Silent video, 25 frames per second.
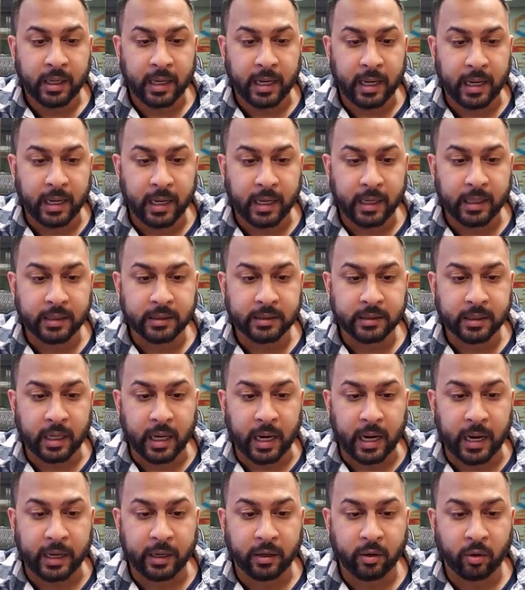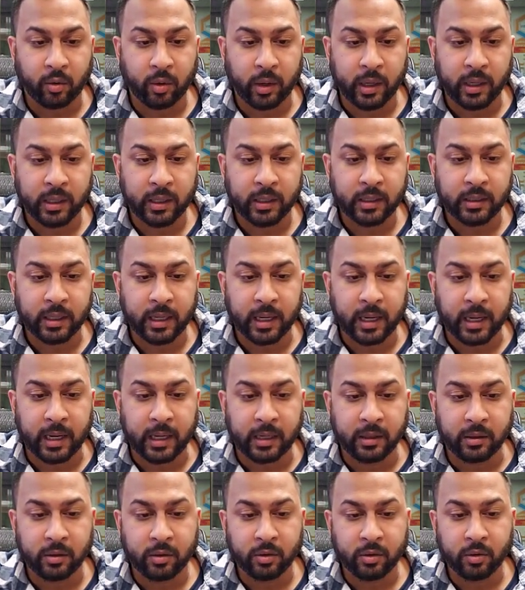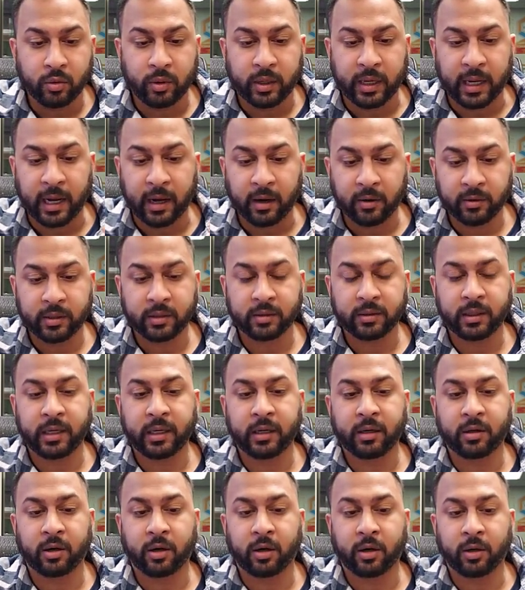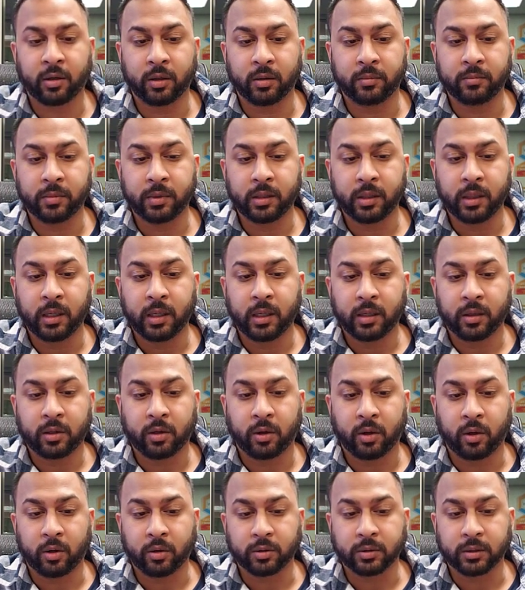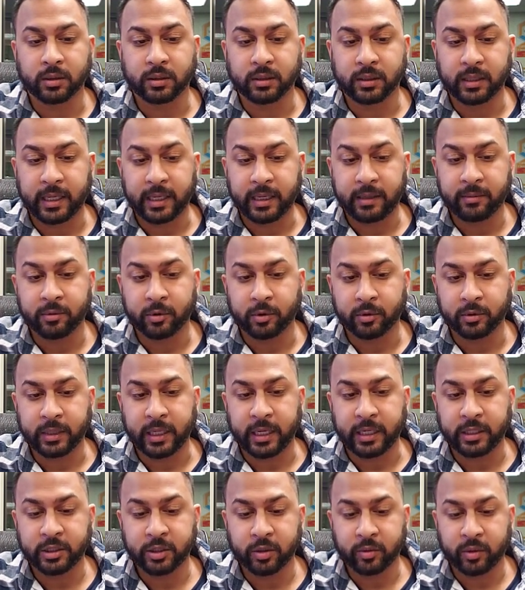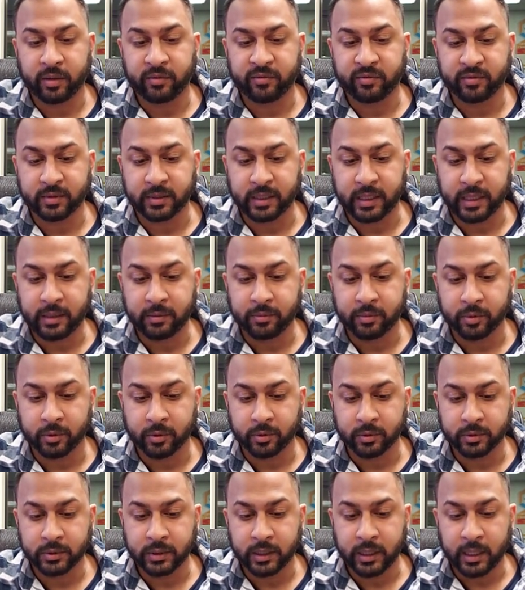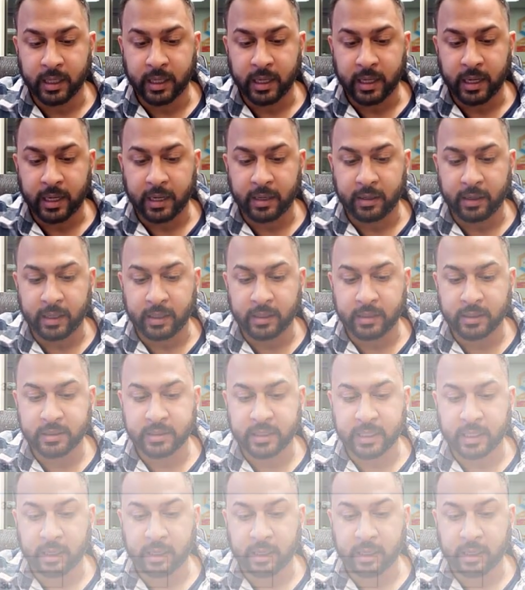And I created a new calculated column called labeled, HOF labeled. And in this